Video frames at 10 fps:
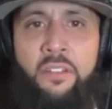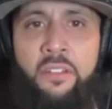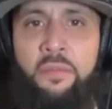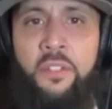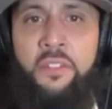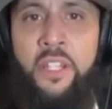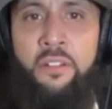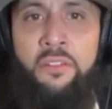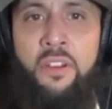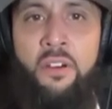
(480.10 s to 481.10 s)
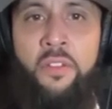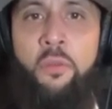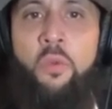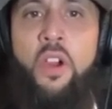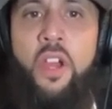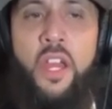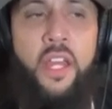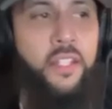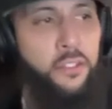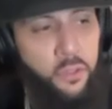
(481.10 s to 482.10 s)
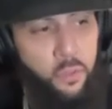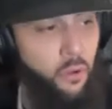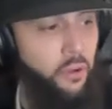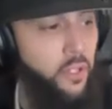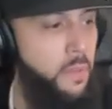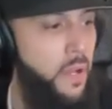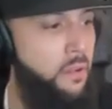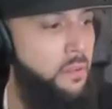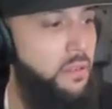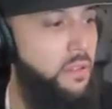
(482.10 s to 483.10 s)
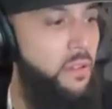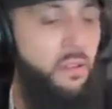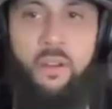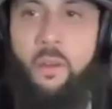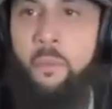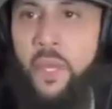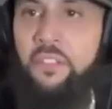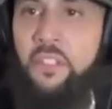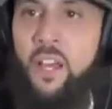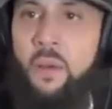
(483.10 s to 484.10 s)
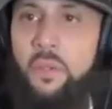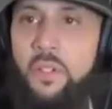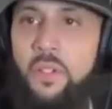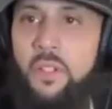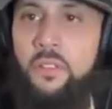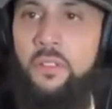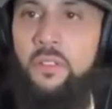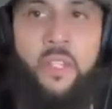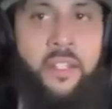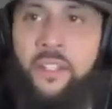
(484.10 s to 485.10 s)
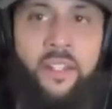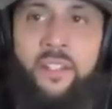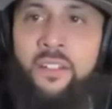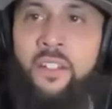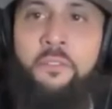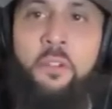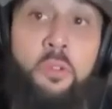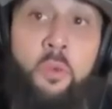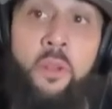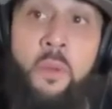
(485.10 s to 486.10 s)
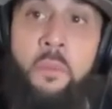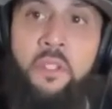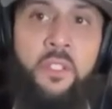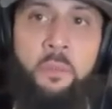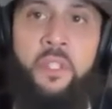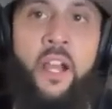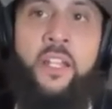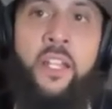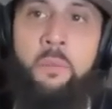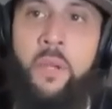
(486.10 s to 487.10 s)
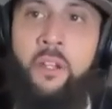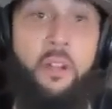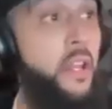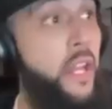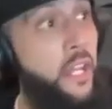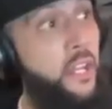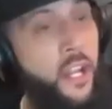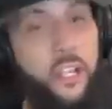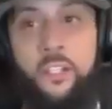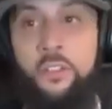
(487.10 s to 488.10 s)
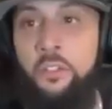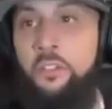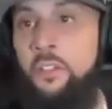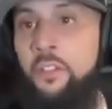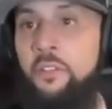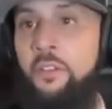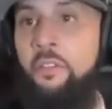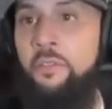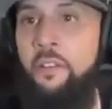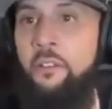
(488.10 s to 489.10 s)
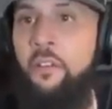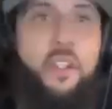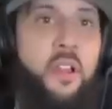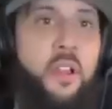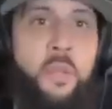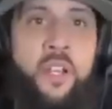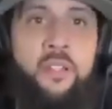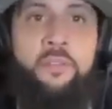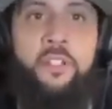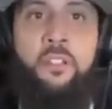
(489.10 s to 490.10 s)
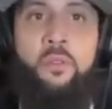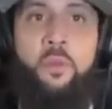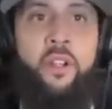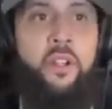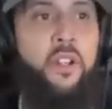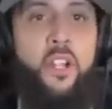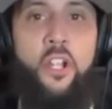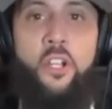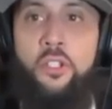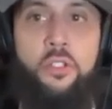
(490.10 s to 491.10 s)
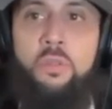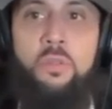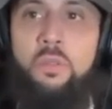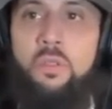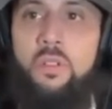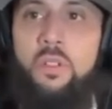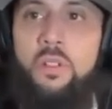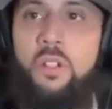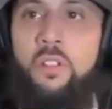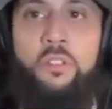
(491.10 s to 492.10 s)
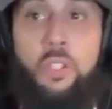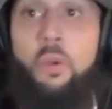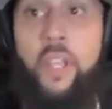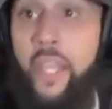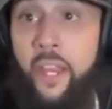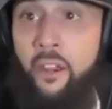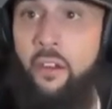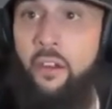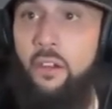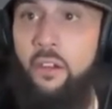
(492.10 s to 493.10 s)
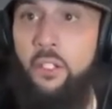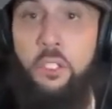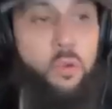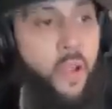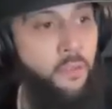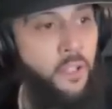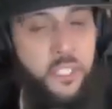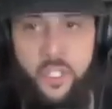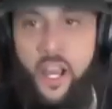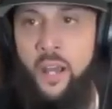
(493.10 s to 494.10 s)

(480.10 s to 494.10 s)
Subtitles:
because they don't know. They're too worried about messing up. And then if you're too worried about messing up, you're not going to get better, and you're not going to do yourself a favor being on the field where you don't care. You have a job,